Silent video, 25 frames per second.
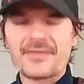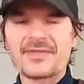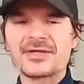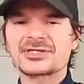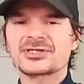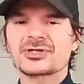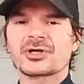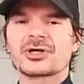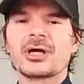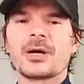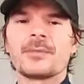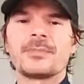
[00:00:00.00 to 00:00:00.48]
this
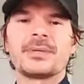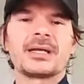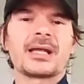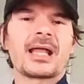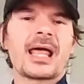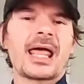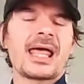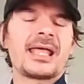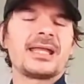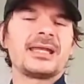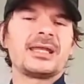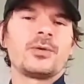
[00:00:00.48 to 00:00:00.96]
will come in
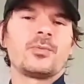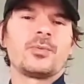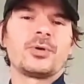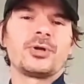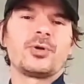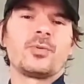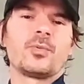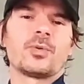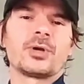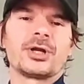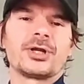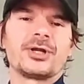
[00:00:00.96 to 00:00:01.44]
handy when
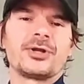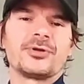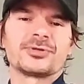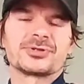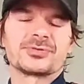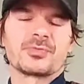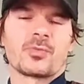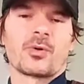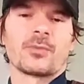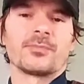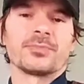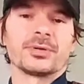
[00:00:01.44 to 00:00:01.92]
you want to do
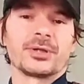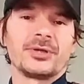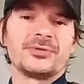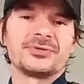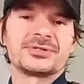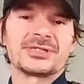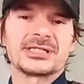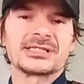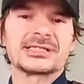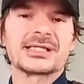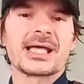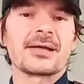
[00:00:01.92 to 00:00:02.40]
some more
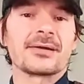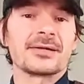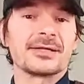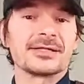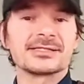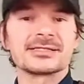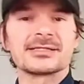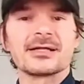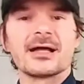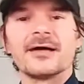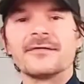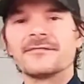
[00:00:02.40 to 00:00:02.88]
bluesy sounding
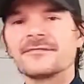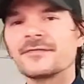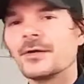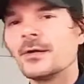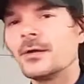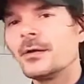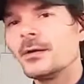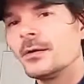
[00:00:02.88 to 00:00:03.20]
stuff.